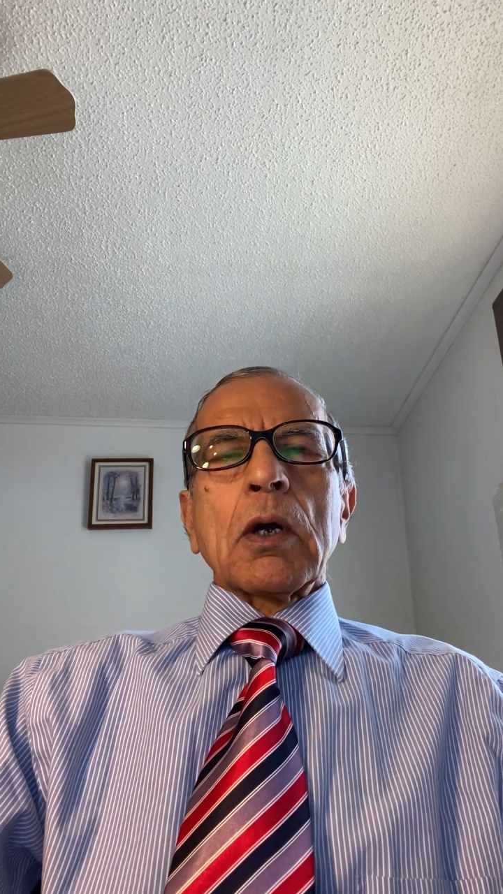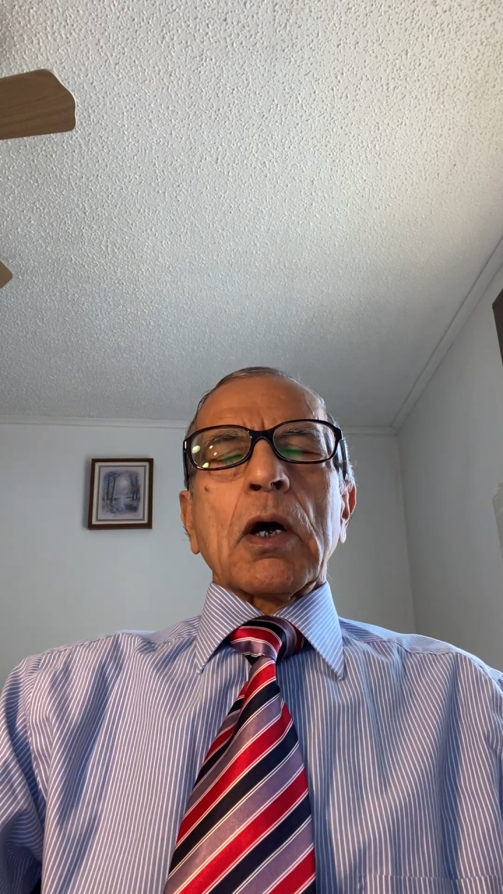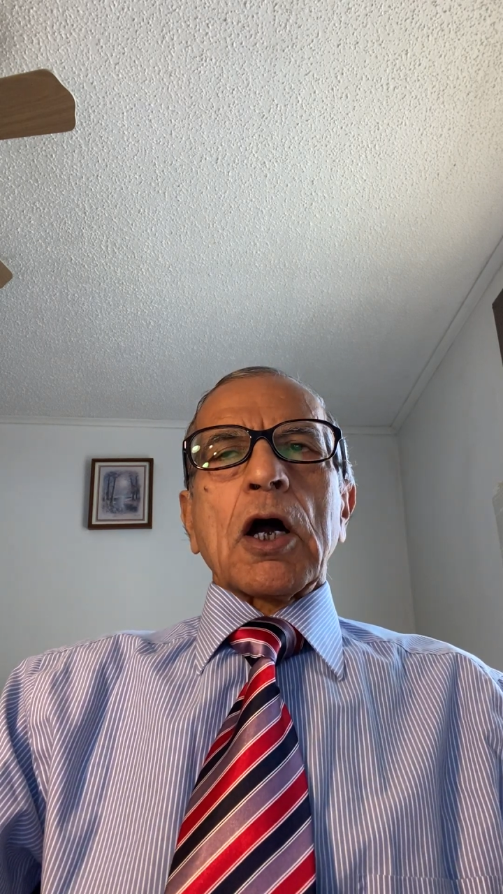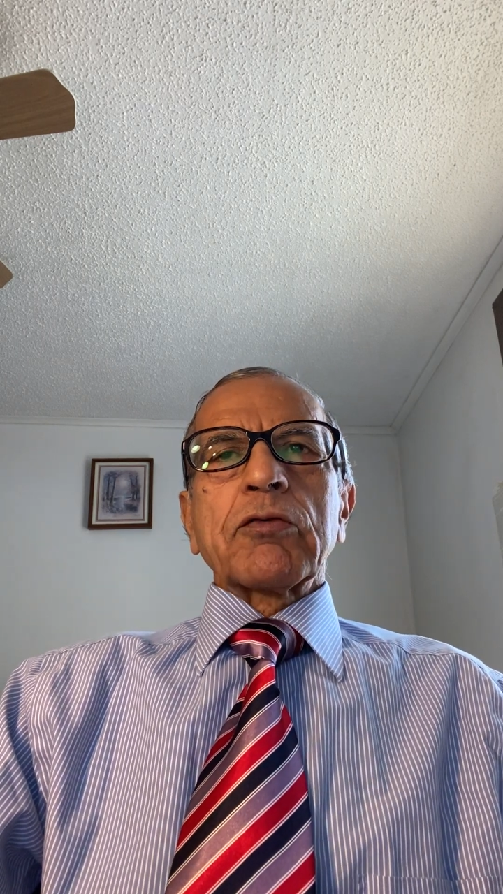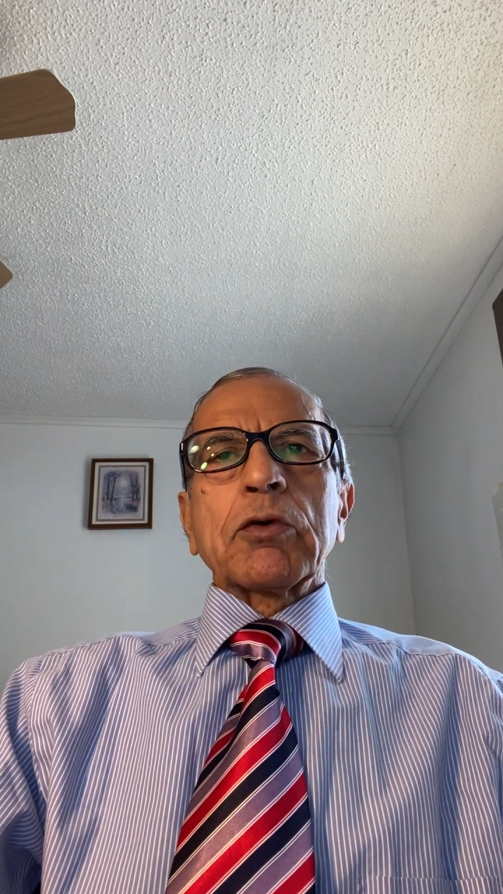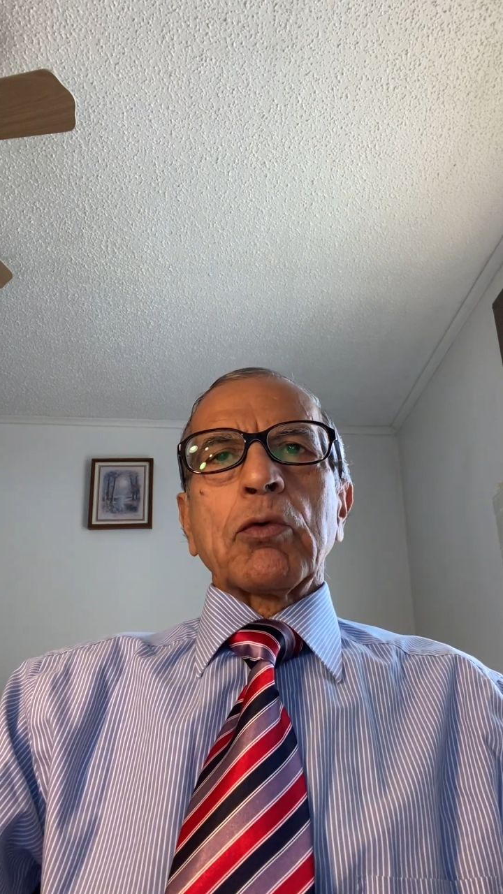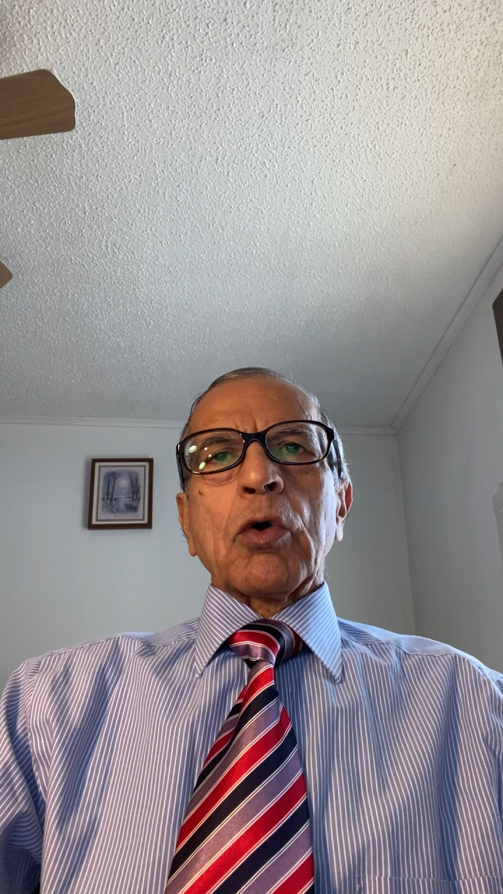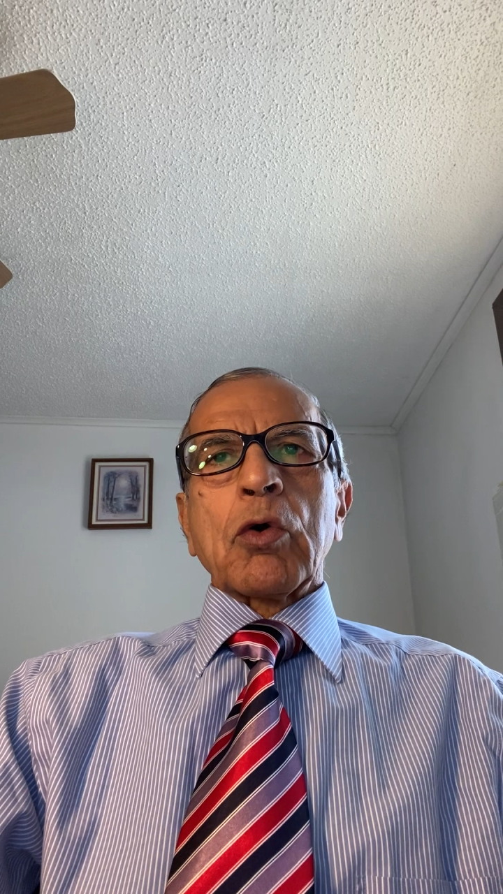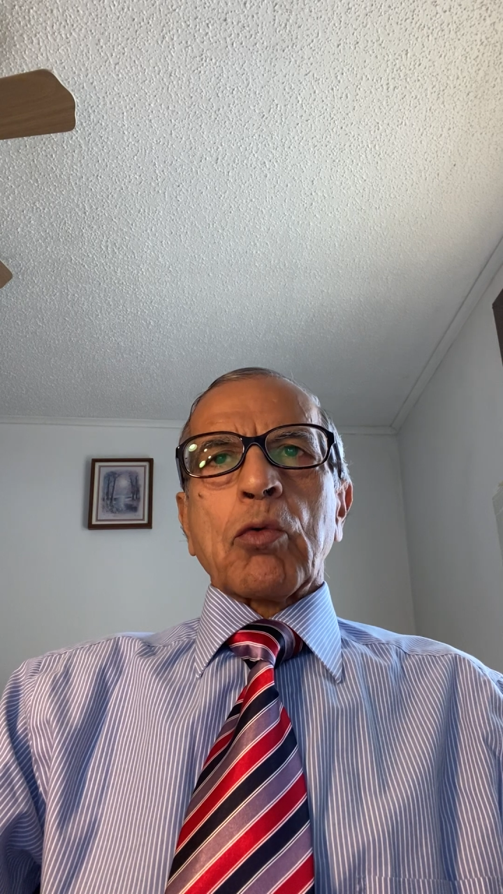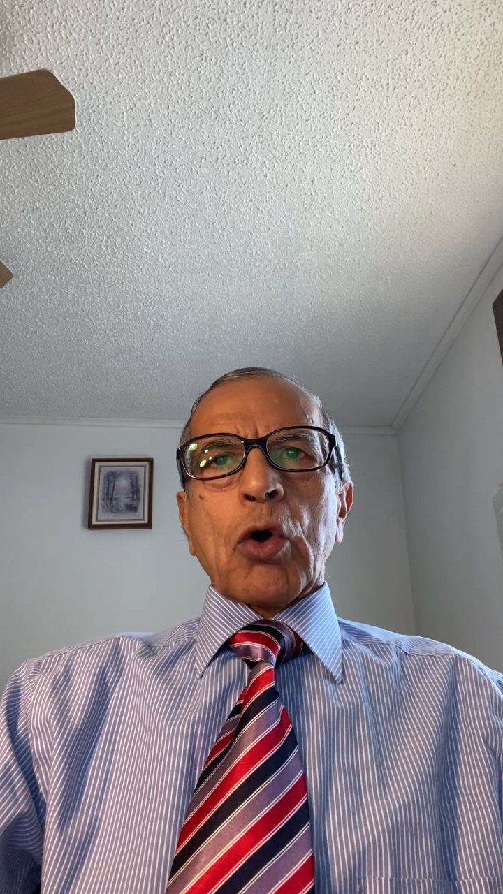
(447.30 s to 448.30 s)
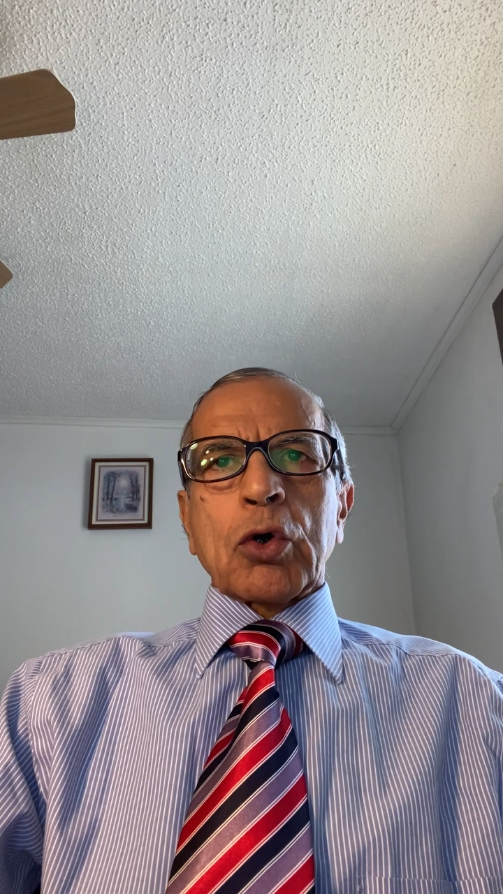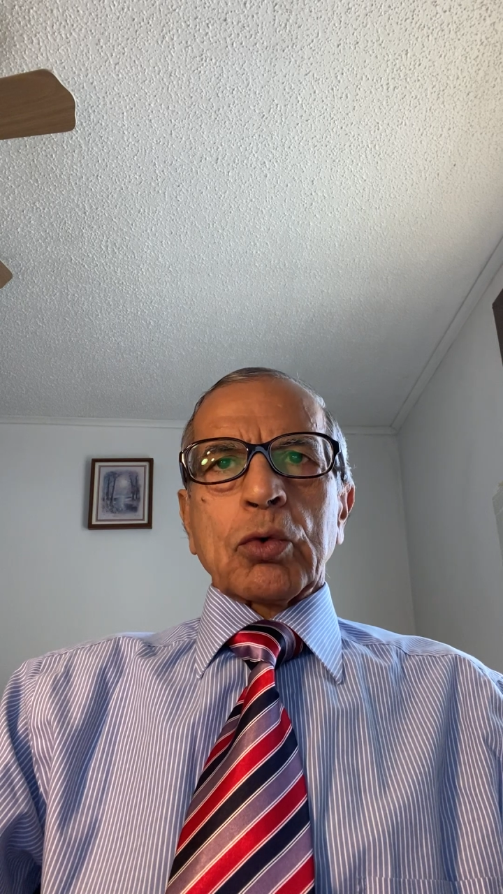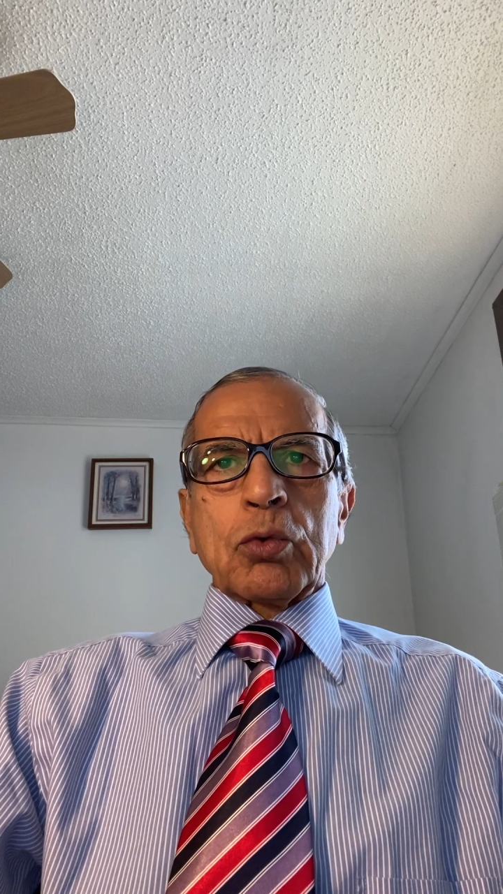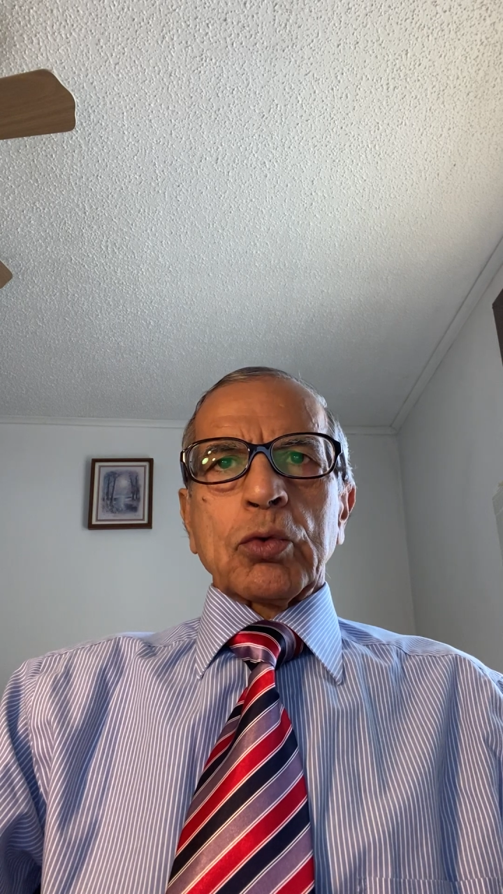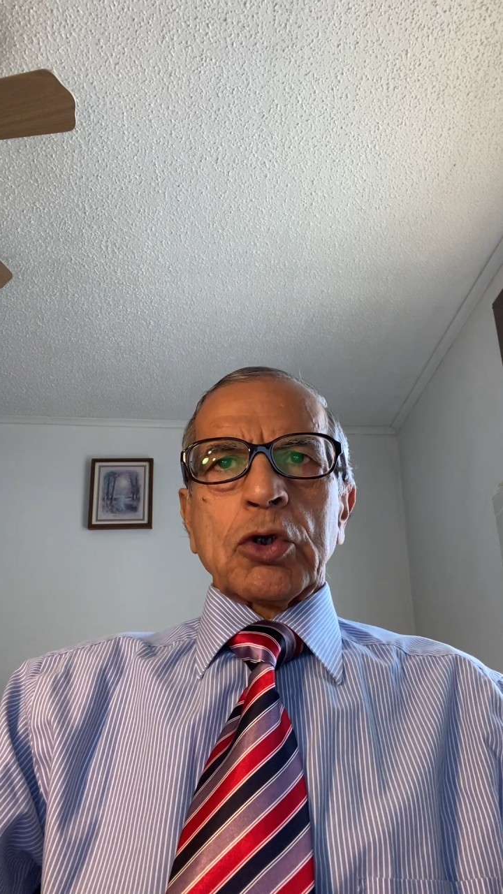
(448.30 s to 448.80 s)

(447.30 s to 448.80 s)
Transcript: After World War II,